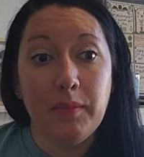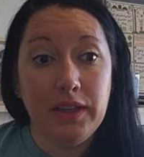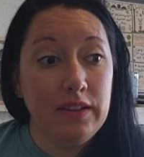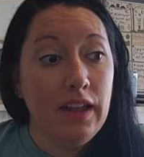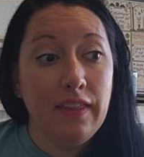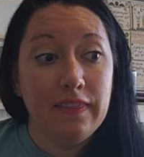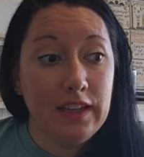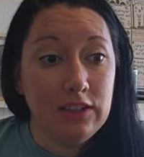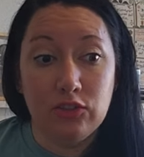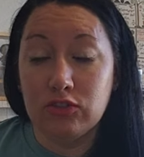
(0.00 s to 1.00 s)
I mean, they
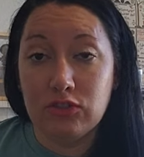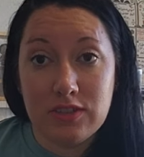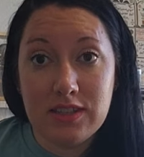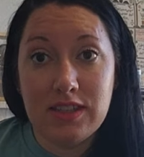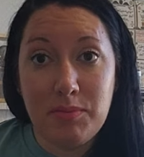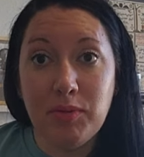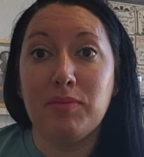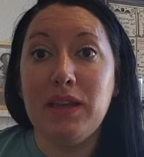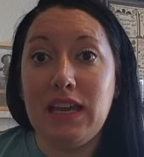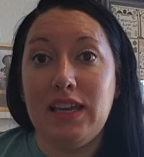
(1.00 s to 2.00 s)
can sleep
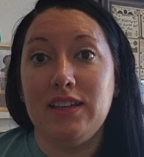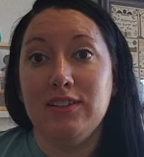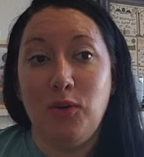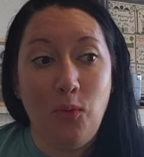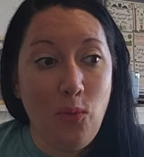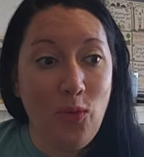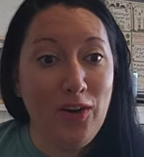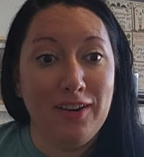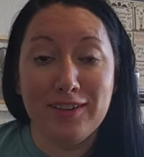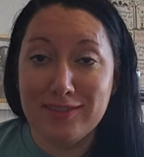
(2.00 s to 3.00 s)
with me
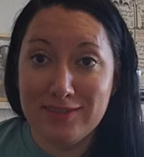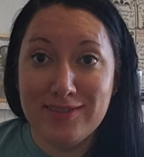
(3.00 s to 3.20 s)
or